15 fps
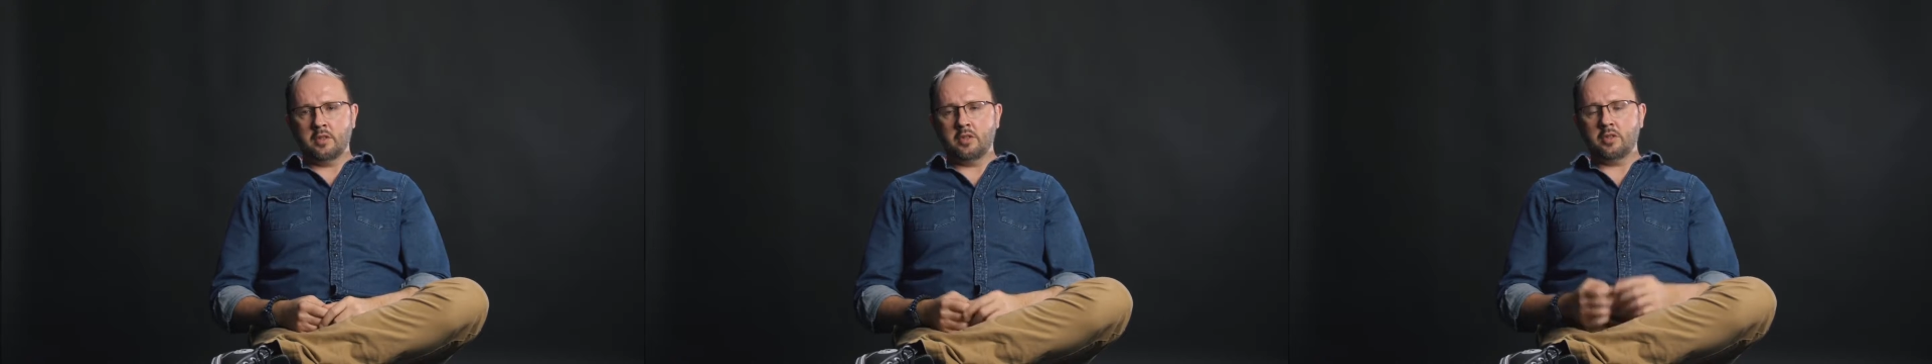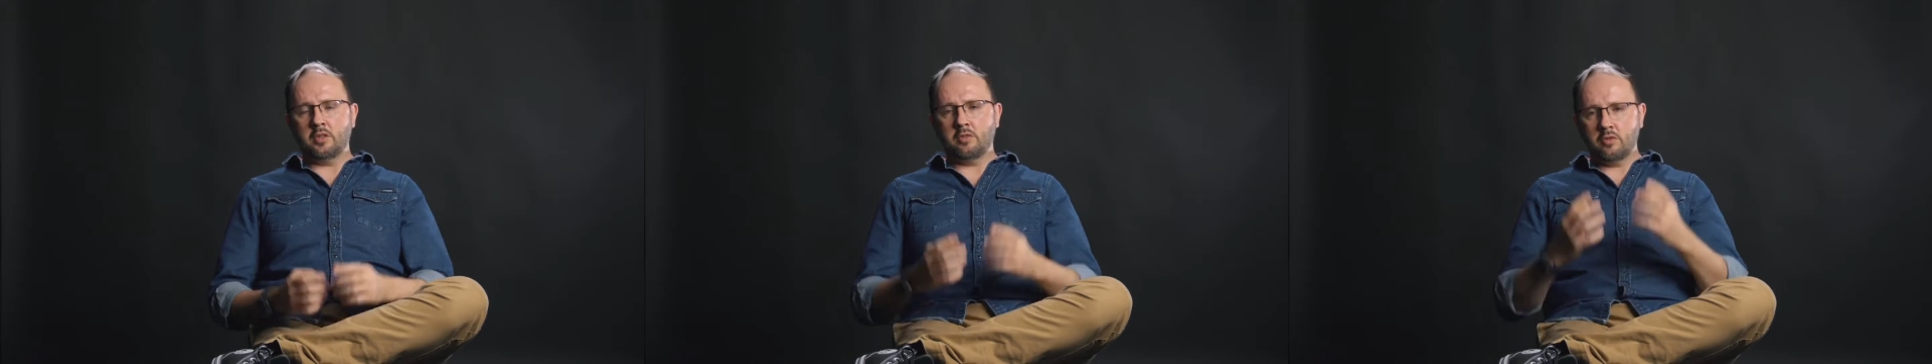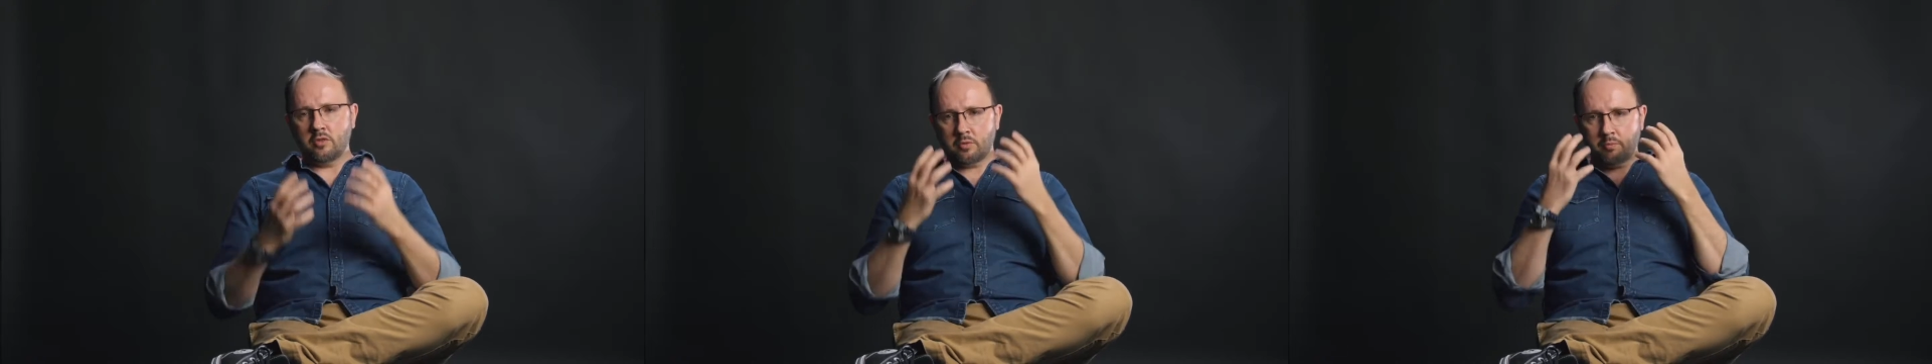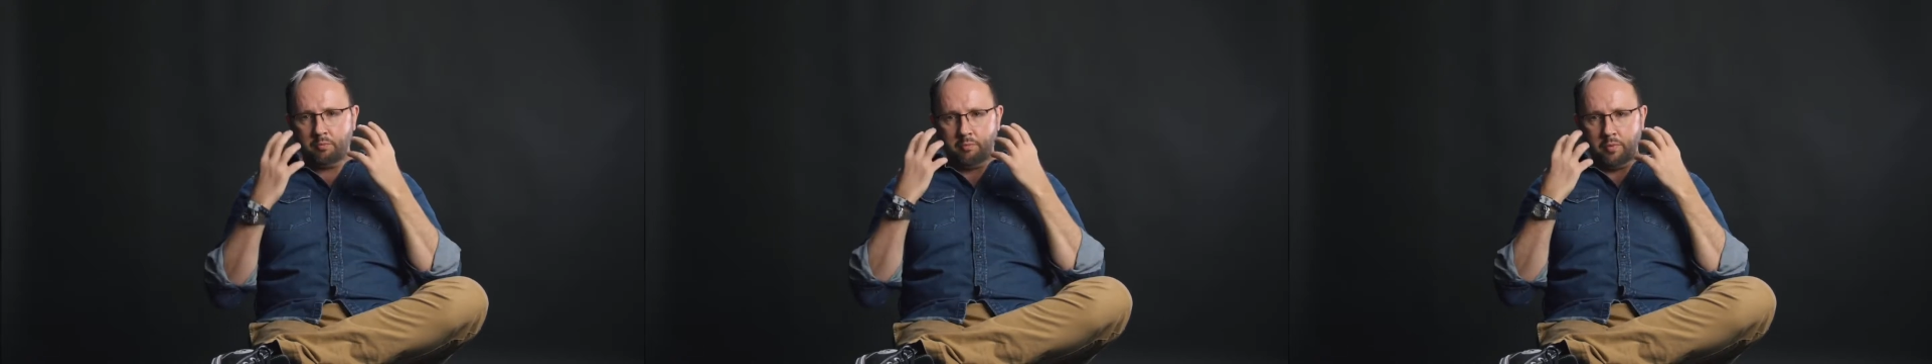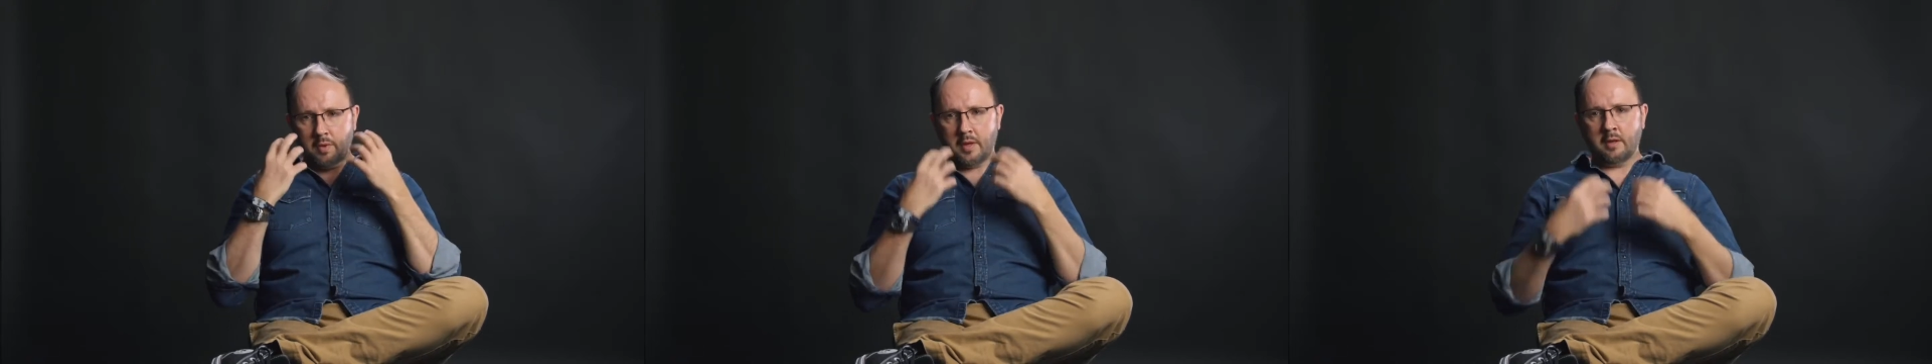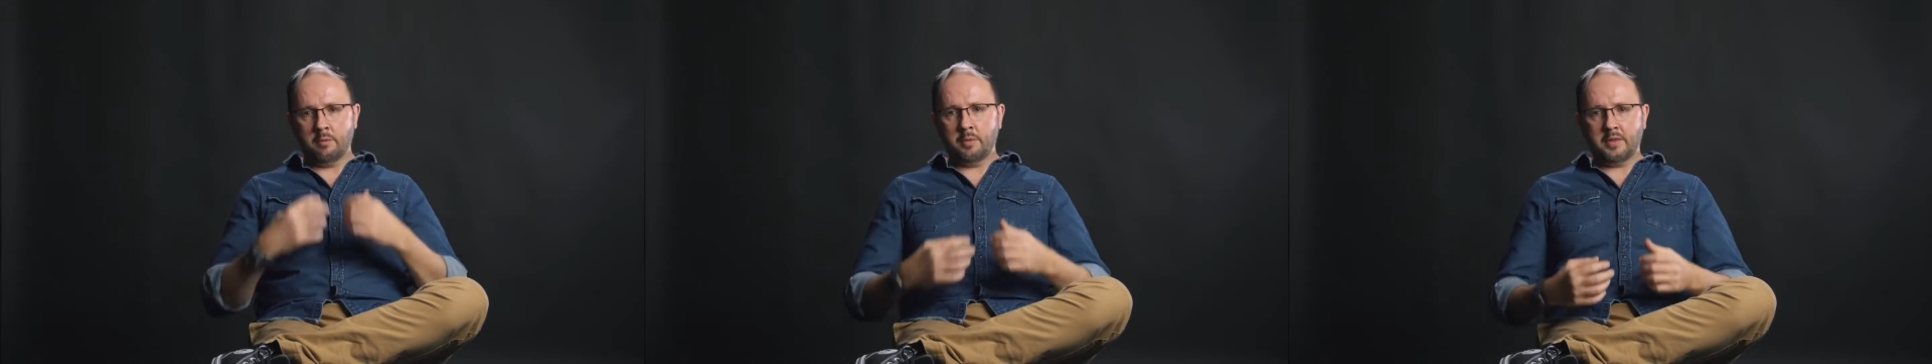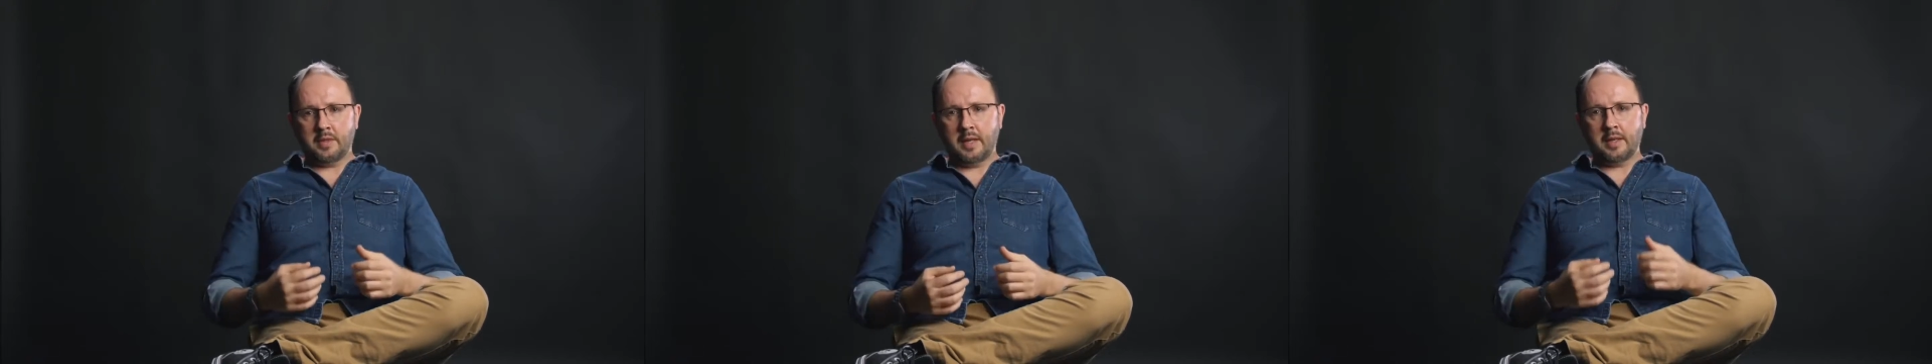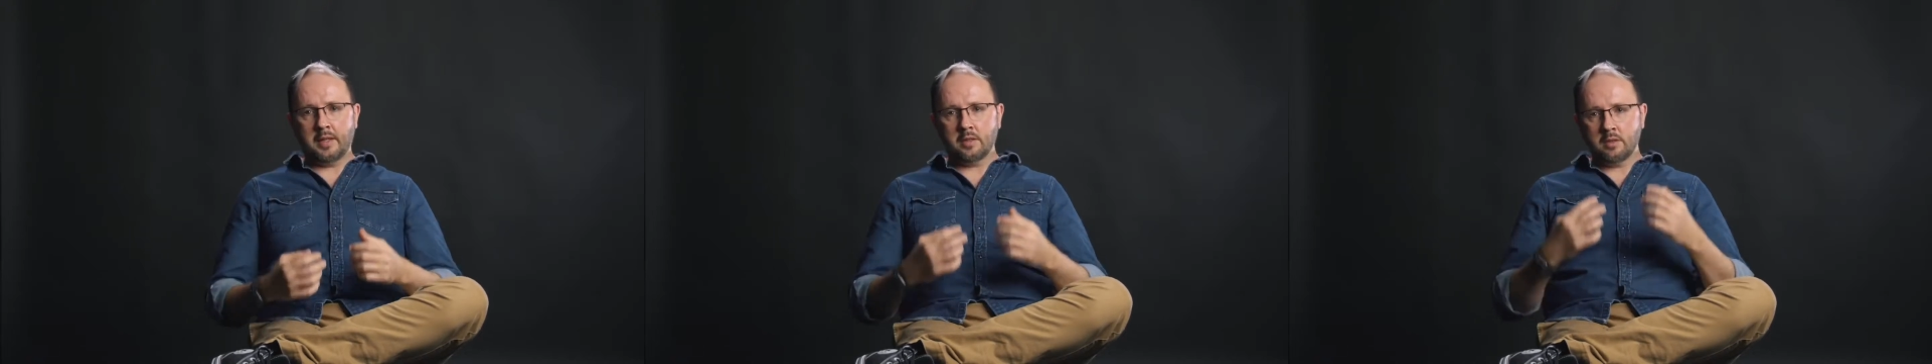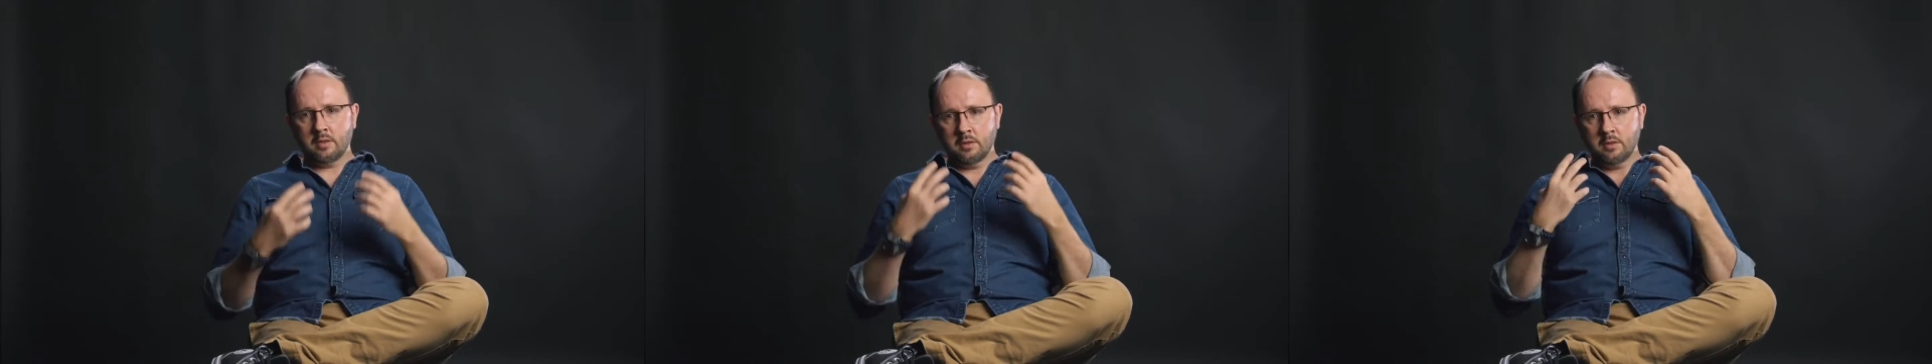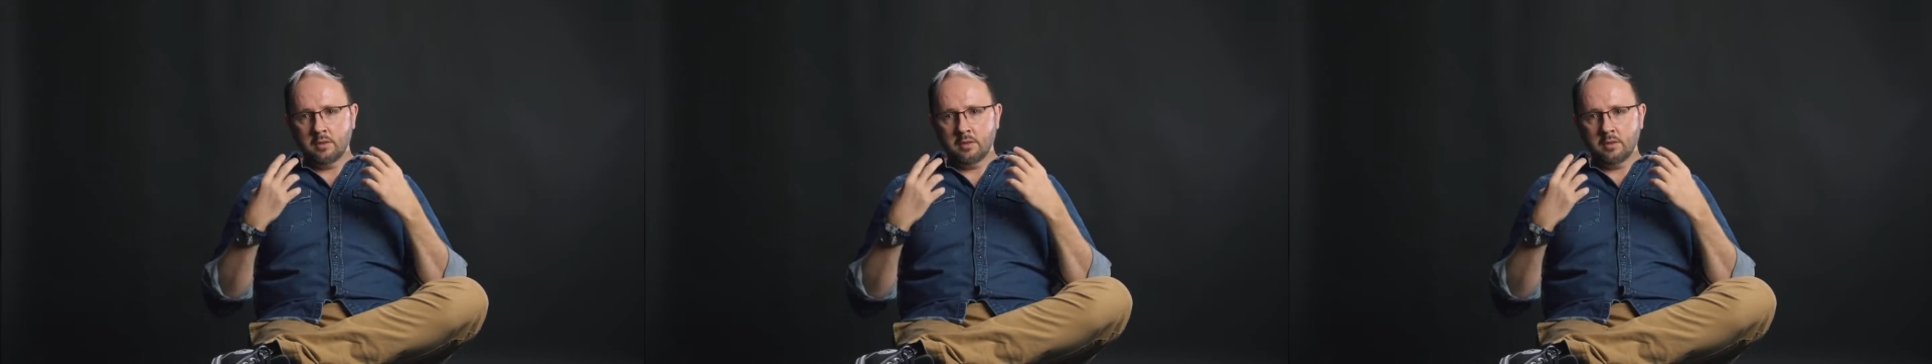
she's just bleeding with tears.